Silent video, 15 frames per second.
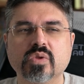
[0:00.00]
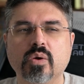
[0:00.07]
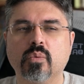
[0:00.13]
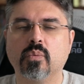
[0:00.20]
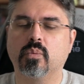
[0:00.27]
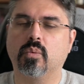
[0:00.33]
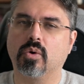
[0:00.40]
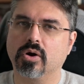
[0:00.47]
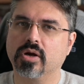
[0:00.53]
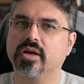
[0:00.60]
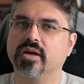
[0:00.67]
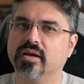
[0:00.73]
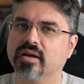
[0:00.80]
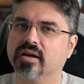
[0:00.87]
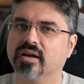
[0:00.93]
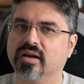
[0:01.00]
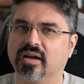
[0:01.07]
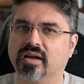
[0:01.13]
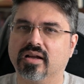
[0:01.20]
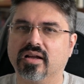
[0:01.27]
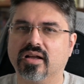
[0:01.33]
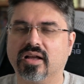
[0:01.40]
work
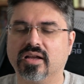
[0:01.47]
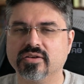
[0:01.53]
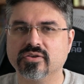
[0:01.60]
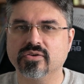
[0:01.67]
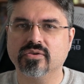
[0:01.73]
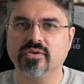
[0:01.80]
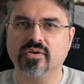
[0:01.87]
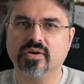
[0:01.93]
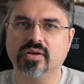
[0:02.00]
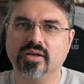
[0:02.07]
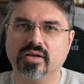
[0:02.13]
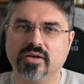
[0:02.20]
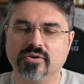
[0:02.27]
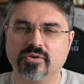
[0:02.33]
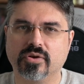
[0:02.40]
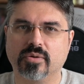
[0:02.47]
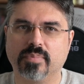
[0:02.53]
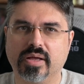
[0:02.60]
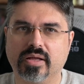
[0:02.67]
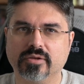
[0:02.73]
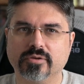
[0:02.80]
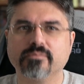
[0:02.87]
under their
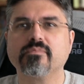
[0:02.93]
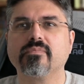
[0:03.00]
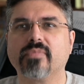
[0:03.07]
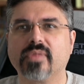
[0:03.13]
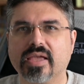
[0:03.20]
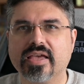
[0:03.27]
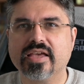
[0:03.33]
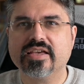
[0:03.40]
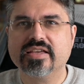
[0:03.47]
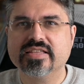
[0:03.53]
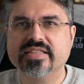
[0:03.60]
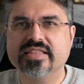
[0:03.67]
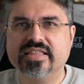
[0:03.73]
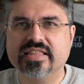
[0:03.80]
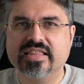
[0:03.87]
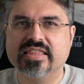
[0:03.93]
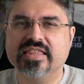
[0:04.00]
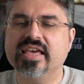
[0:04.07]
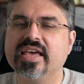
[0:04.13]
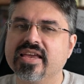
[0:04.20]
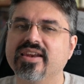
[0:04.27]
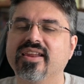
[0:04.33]
belt,
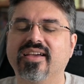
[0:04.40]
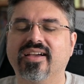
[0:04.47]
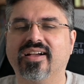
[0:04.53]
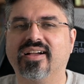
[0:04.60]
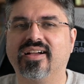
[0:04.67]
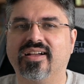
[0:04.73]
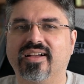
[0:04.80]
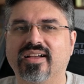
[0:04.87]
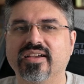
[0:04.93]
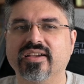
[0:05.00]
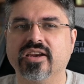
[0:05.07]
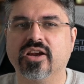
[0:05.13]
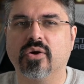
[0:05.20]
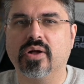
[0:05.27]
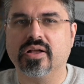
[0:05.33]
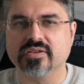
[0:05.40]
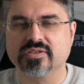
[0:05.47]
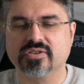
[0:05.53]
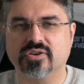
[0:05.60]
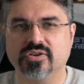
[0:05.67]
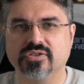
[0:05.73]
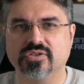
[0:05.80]
then I'll
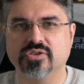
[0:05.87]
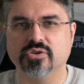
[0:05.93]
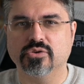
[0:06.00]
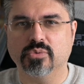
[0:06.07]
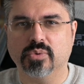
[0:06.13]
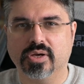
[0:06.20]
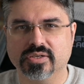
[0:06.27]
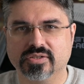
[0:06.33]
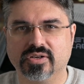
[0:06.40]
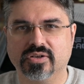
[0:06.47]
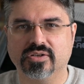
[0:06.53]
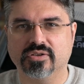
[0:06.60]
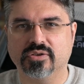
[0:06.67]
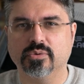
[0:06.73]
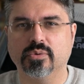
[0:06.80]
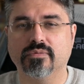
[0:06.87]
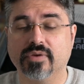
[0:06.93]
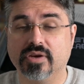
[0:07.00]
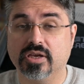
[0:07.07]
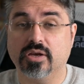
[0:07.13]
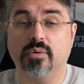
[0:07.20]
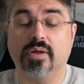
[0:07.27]
start to do a
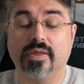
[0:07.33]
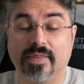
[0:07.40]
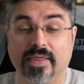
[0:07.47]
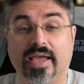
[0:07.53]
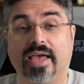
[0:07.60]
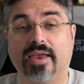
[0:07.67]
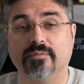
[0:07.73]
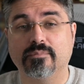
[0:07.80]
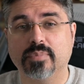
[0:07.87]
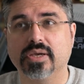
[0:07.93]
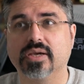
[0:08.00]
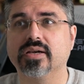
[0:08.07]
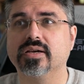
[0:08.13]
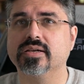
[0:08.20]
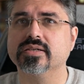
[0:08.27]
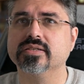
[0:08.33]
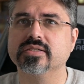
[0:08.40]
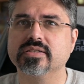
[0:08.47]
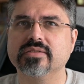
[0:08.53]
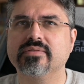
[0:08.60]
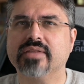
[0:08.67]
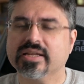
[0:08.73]
video on that,
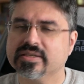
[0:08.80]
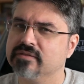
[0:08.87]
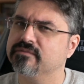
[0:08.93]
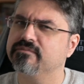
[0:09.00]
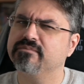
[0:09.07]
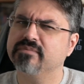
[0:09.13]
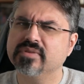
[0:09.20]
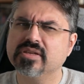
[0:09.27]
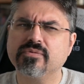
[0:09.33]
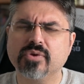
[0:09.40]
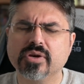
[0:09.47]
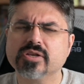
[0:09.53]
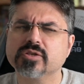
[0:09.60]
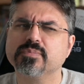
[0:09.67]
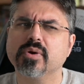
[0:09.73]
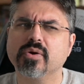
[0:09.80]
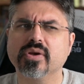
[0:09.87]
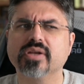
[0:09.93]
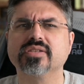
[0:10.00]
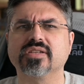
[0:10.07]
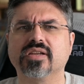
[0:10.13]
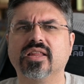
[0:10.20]
because that's a different
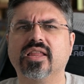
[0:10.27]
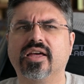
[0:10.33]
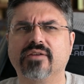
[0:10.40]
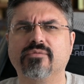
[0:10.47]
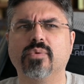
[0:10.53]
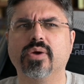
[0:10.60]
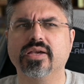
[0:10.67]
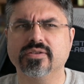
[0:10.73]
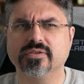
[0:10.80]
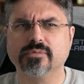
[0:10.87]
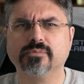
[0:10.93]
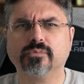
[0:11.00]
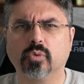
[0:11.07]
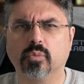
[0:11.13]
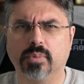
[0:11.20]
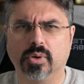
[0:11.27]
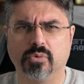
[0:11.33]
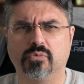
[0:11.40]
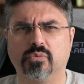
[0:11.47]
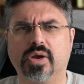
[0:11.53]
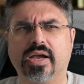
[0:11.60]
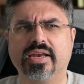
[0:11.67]
experience in a lot of ways, both
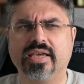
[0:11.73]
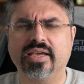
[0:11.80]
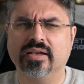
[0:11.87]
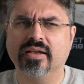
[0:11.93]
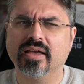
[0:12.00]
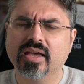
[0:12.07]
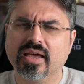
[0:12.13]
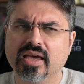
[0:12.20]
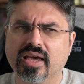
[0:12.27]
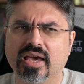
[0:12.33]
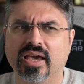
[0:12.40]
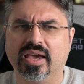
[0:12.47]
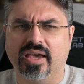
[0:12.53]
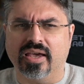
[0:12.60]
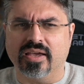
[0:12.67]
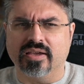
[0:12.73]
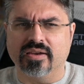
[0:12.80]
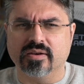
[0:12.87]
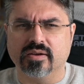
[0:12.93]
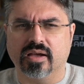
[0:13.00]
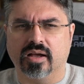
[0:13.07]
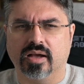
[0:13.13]
writing
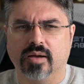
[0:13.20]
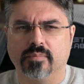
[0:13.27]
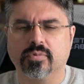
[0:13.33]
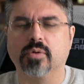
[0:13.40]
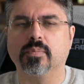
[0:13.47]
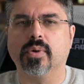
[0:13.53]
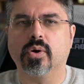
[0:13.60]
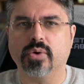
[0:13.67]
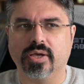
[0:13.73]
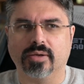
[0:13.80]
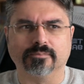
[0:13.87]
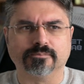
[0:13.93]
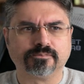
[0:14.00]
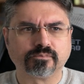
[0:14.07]
and promoting